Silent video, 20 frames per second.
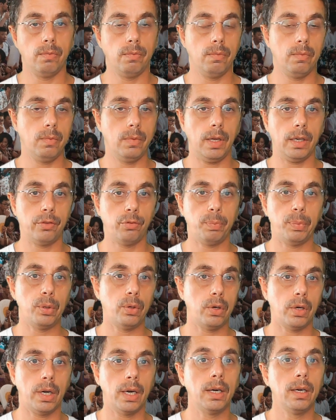
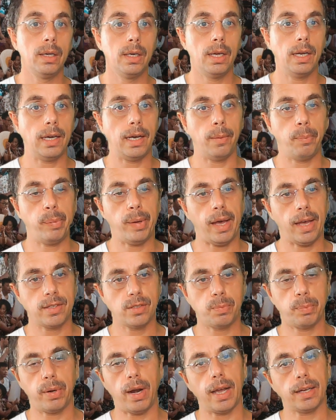explore
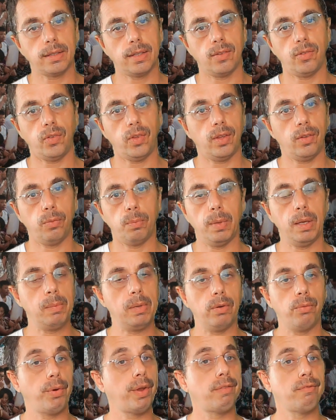past practices, maybe
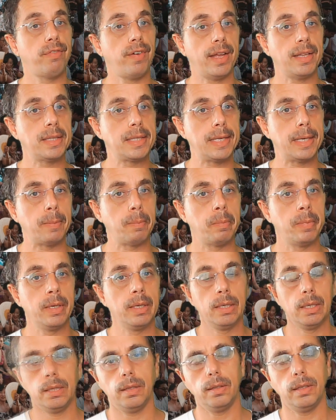reinvent them.
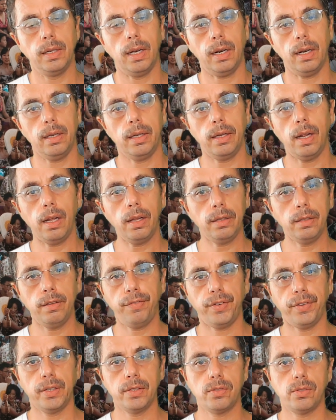There are a lot of
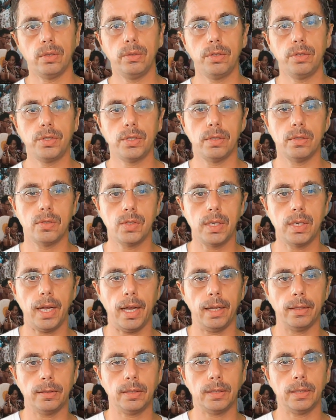different solutions
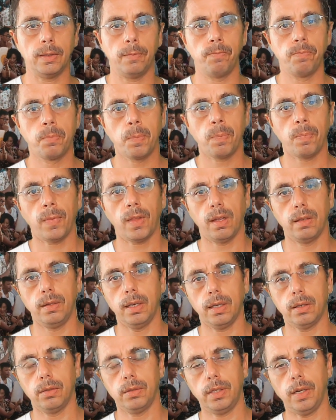that
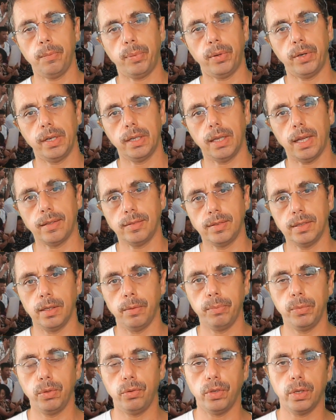the contemporary classical
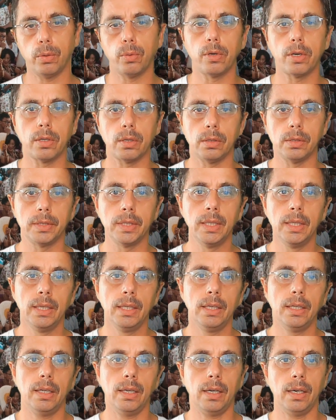music world
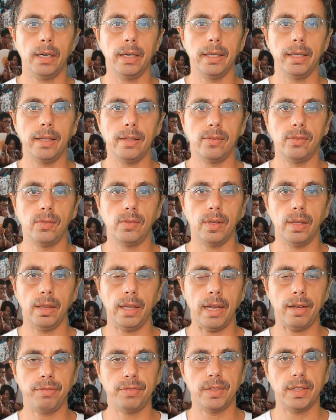is
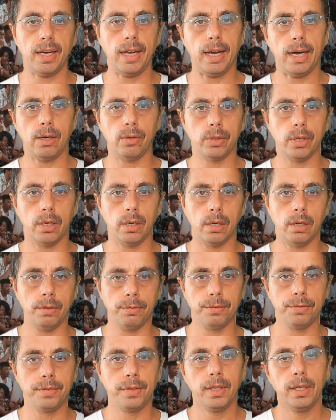left out of